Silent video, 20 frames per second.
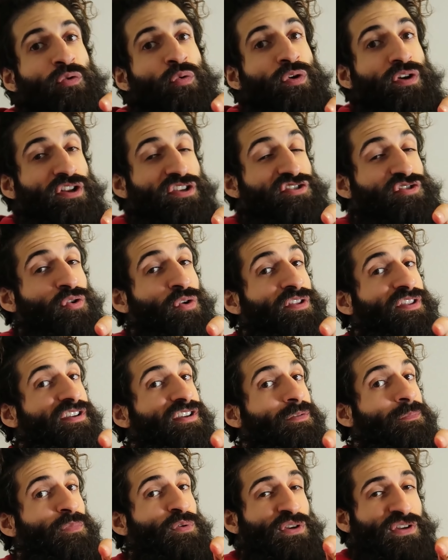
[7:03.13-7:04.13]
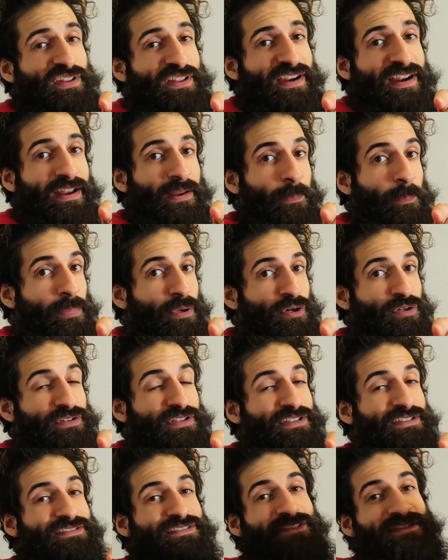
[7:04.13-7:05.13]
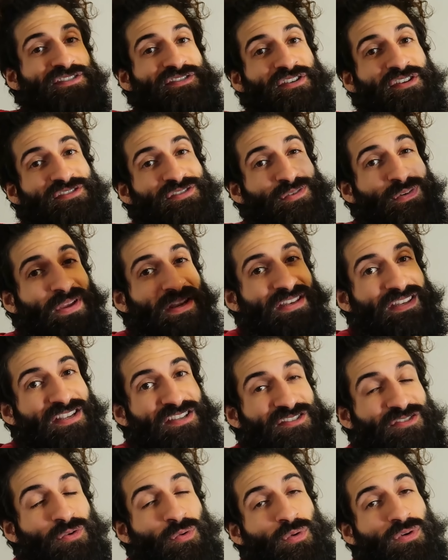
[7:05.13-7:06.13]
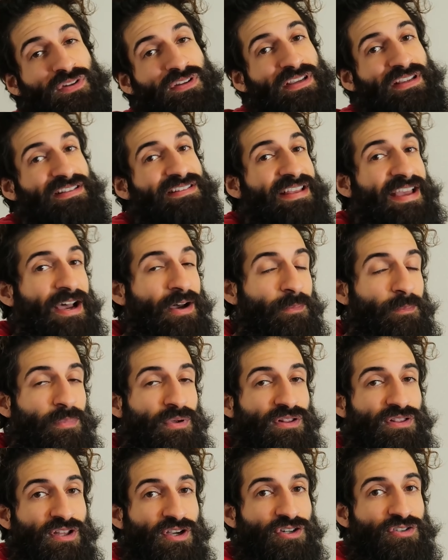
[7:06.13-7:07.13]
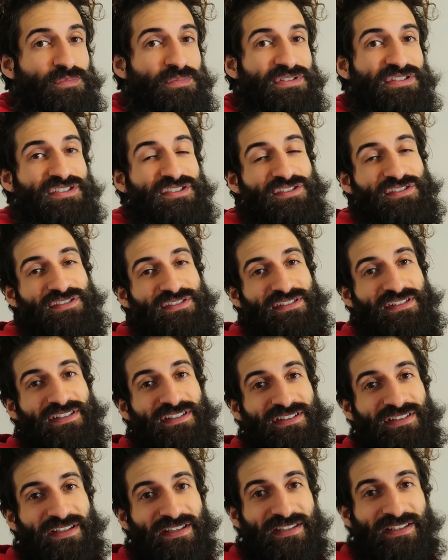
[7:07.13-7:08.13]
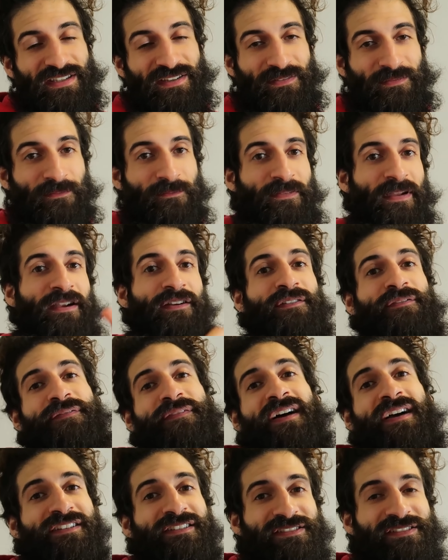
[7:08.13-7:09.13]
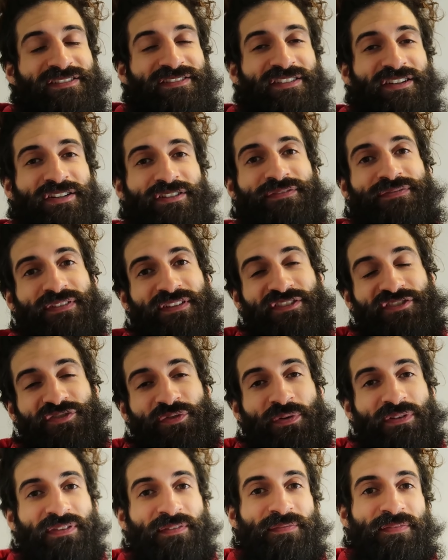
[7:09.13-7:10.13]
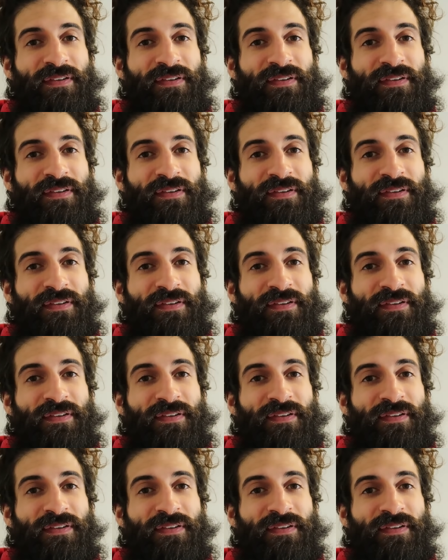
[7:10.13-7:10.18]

you wanna join the community that I am building, there's also a Discord link down below. Be sure to click it, verify yourself, and join the